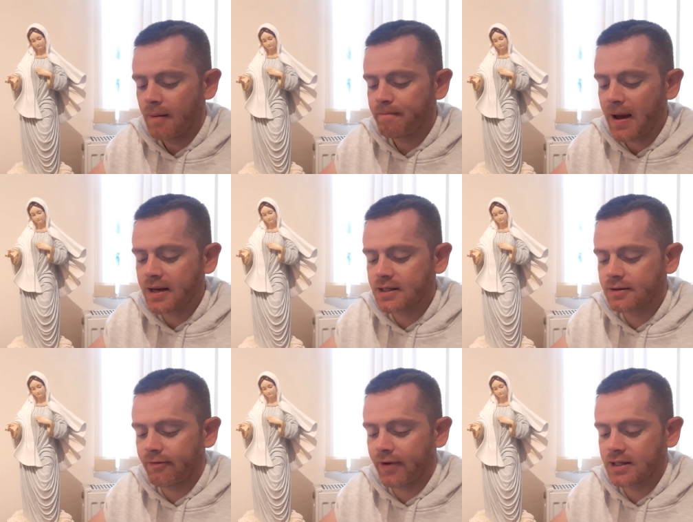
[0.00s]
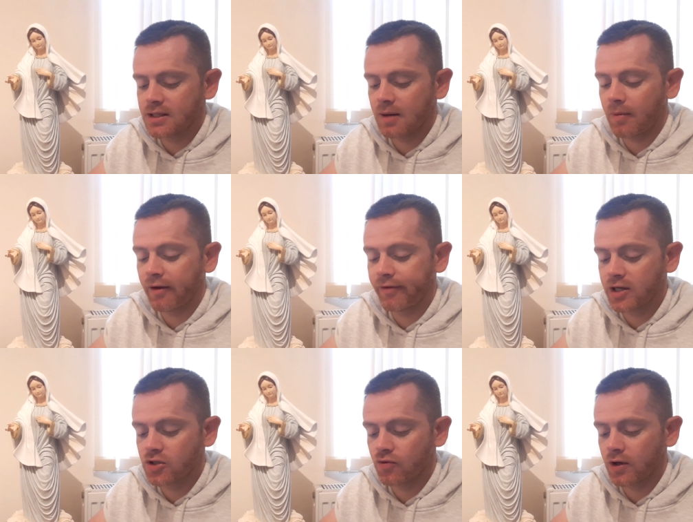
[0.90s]
manifesting my
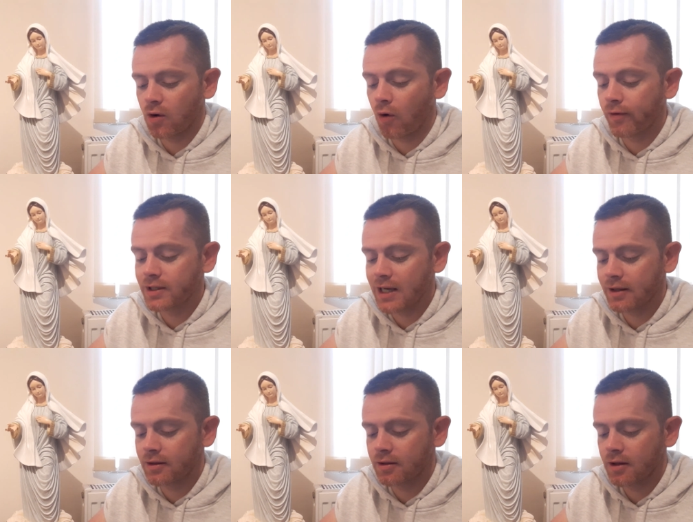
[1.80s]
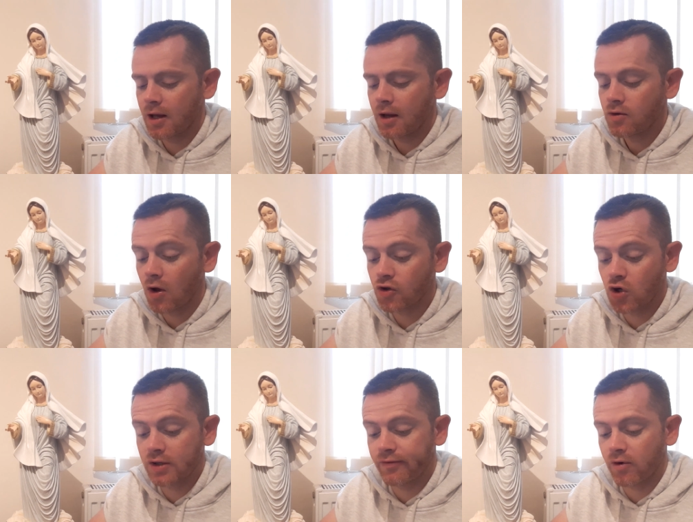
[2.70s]
victory over death, not
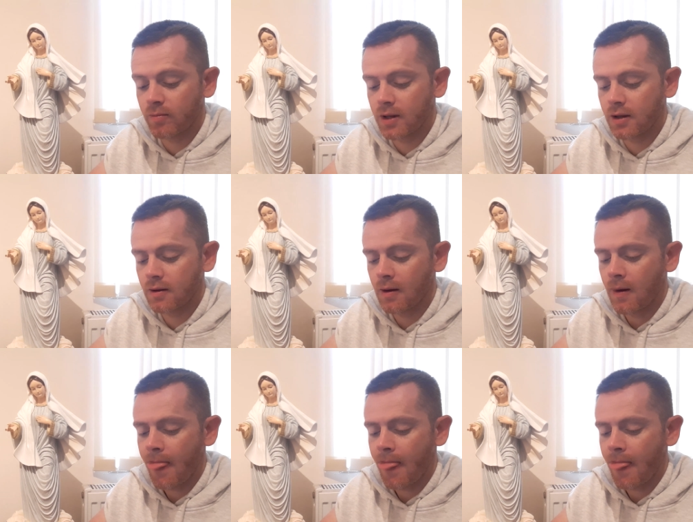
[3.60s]
just for me,